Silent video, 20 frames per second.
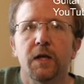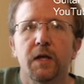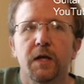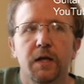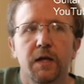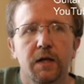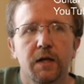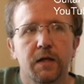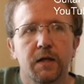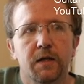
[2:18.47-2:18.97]

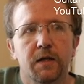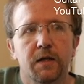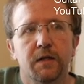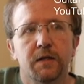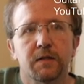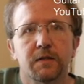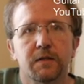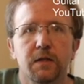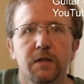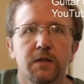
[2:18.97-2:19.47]
it
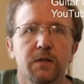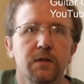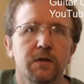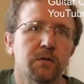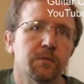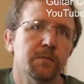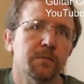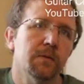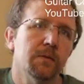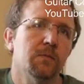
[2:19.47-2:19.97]
gets a little
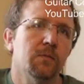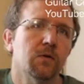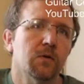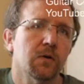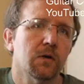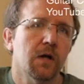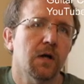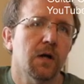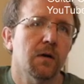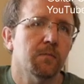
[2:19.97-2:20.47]
bit more
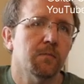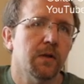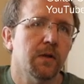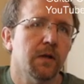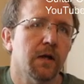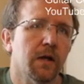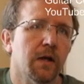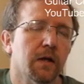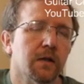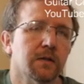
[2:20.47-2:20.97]

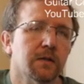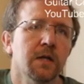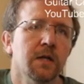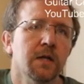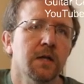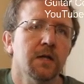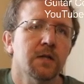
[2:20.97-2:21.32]
complex.